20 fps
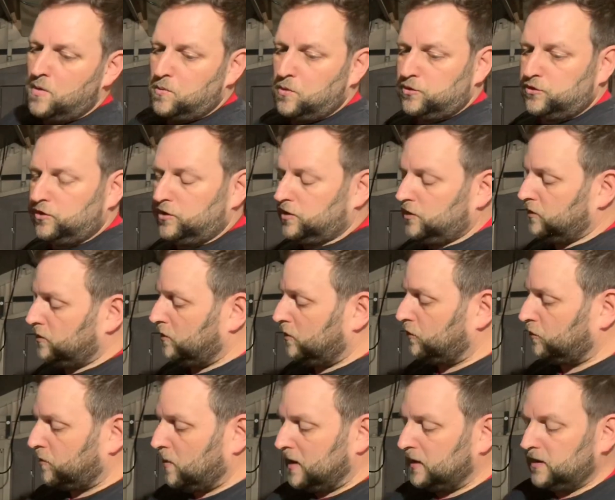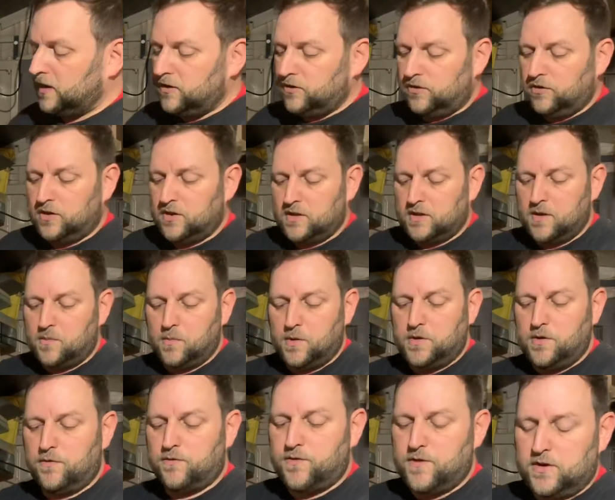What you can do as well is you can then,
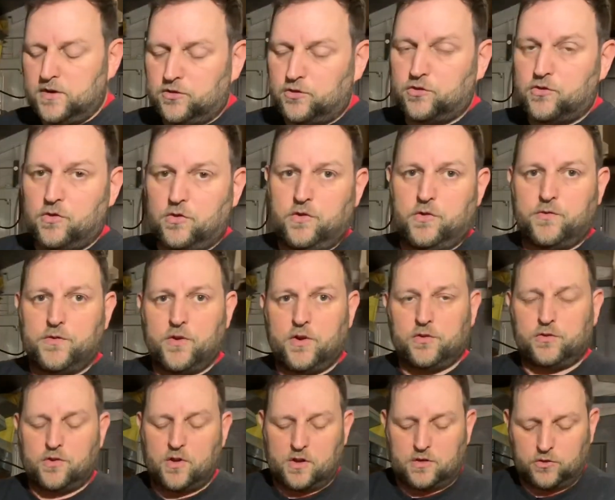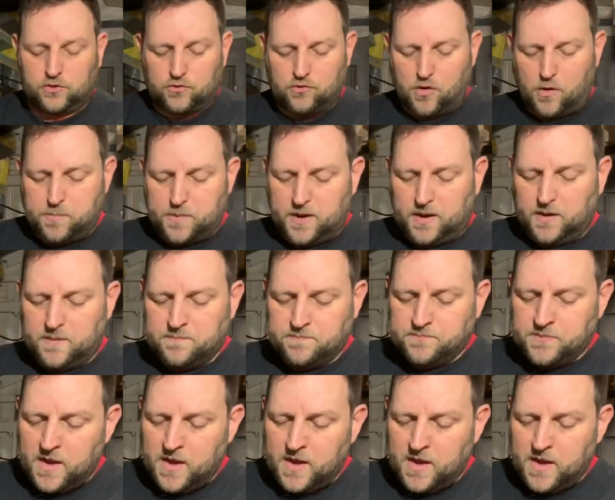when you're finished, you first start stropping,